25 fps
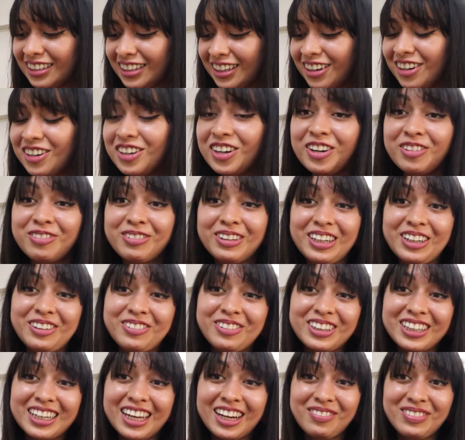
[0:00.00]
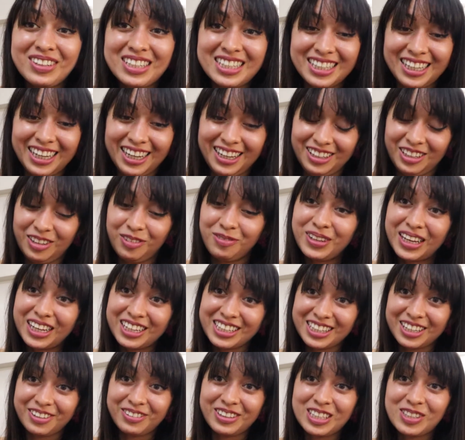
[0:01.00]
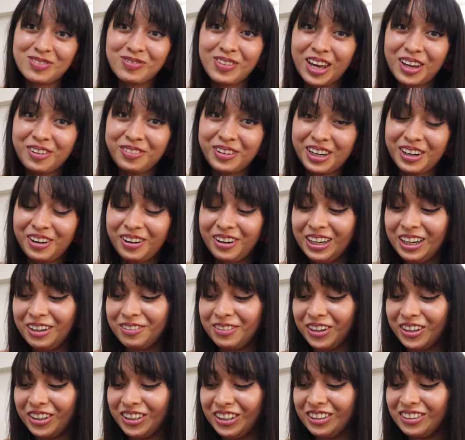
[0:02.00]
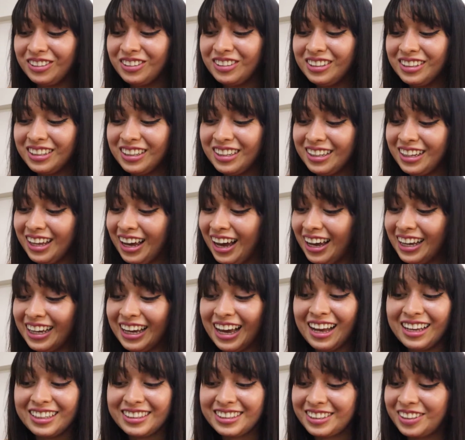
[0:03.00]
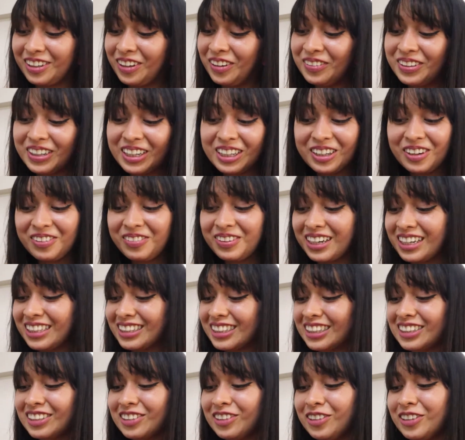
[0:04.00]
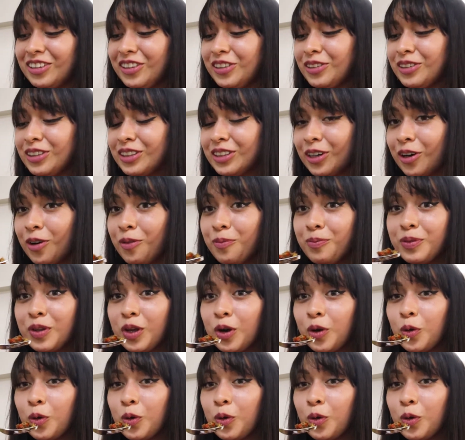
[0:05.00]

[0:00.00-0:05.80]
Hopefully it won't get me sick because it was made with olive oil. I asked over and over as I told you, so.